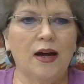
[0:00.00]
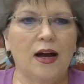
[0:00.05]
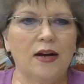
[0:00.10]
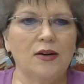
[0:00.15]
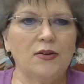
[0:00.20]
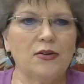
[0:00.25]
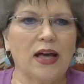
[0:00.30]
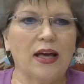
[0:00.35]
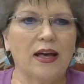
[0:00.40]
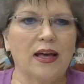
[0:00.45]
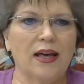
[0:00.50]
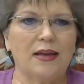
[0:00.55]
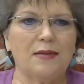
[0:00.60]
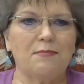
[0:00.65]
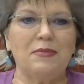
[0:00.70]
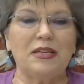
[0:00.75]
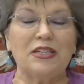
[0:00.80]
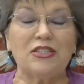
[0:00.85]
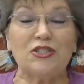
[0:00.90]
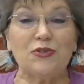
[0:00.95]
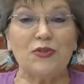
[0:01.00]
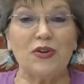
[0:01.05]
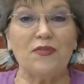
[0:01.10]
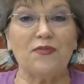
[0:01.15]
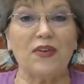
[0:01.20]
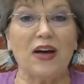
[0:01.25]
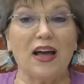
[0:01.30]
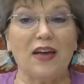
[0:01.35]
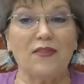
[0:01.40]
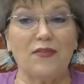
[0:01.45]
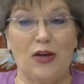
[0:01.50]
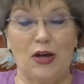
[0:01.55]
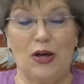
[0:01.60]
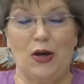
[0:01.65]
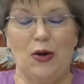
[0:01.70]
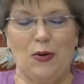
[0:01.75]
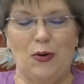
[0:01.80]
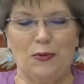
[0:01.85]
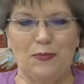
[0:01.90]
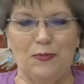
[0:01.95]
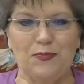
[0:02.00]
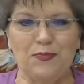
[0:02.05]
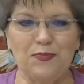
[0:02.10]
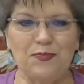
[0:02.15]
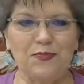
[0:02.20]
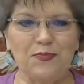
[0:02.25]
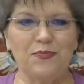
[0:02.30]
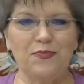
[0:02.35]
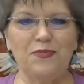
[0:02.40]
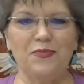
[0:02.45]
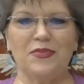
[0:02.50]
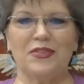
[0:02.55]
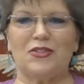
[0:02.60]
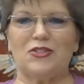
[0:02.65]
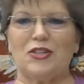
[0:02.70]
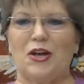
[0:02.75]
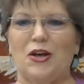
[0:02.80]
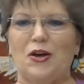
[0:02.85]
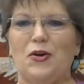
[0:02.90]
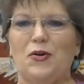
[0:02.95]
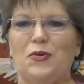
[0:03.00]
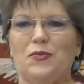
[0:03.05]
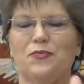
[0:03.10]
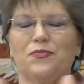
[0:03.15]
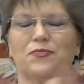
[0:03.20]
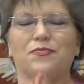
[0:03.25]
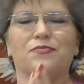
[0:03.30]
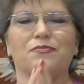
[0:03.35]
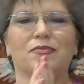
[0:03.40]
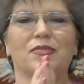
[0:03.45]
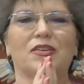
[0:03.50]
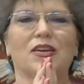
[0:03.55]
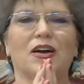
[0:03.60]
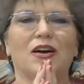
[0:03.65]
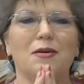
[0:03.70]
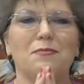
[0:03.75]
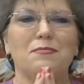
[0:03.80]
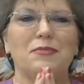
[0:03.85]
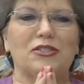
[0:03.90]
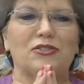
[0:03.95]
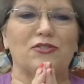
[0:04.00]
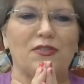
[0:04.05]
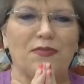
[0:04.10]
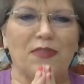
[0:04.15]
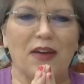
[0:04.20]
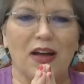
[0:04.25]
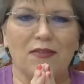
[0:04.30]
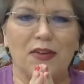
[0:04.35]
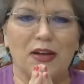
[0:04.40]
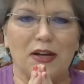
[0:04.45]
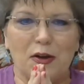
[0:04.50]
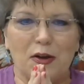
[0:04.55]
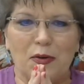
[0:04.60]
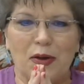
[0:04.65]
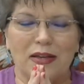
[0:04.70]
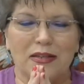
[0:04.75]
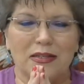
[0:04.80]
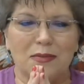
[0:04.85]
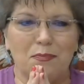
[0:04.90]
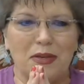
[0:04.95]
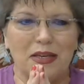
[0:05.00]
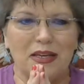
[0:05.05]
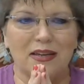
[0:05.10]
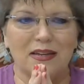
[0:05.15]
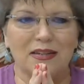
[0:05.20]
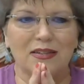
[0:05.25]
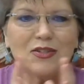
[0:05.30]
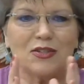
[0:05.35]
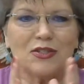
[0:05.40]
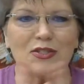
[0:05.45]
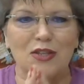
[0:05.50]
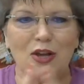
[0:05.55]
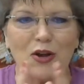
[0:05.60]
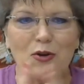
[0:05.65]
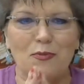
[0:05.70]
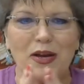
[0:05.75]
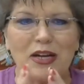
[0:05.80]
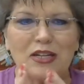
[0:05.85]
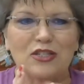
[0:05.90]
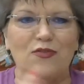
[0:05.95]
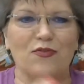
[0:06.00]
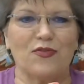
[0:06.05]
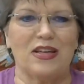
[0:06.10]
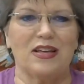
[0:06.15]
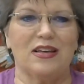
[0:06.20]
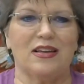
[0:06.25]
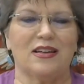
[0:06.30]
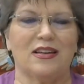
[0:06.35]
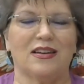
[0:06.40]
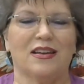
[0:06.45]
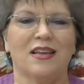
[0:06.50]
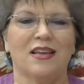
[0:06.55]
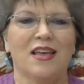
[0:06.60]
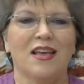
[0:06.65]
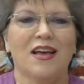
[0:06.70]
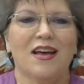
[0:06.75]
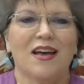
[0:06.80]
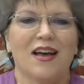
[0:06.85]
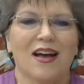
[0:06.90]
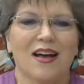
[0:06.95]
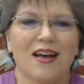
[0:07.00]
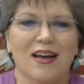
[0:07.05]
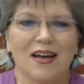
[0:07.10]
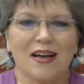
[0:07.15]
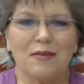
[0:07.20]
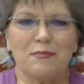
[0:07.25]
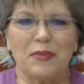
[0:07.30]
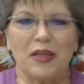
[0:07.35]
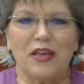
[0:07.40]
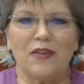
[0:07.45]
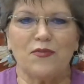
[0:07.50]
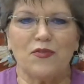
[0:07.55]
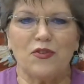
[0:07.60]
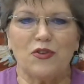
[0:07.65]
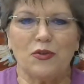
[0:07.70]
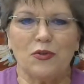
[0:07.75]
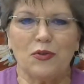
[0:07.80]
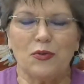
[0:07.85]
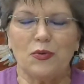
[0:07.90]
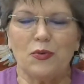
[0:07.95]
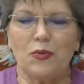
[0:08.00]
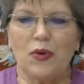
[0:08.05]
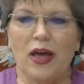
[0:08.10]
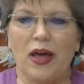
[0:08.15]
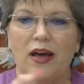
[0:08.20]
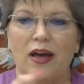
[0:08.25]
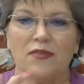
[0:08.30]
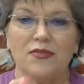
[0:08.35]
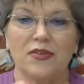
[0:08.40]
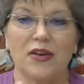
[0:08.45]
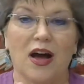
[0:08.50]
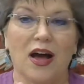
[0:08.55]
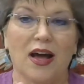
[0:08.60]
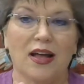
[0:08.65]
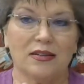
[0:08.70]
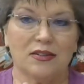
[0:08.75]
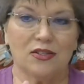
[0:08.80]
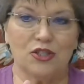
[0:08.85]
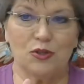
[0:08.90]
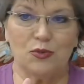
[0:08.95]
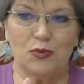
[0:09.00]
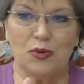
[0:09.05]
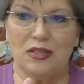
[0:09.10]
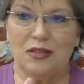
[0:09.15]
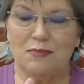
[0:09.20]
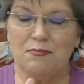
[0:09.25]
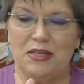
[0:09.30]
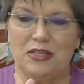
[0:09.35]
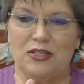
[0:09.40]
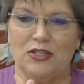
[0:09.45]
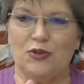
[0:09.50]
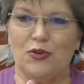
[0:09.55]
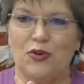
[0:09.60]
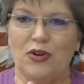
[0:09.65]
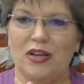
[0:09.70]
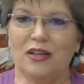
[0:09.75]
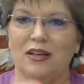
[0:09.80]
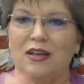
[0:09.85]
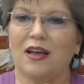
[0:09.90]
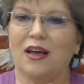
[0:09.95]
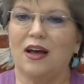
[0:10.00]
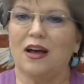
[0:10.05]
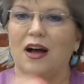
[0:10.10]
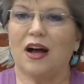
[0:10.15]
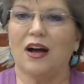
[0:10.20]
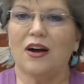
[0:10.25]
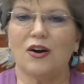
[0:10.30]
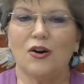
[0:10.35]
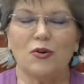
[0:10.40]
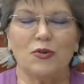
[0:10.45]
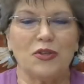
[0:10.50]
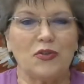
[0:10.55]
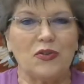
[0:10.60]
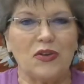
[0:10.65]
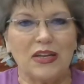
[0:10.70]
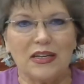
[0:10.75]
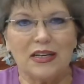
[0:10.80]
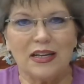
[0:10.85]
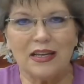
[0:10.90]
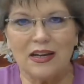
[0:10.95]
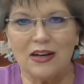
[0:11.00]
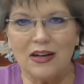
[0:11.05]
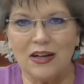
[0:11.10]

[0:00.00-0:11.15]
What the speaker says: Okay. Mystery 5-0. So, y'all, Mystery 50 has been so much fun. If you have not joined the mystery, oh, you need to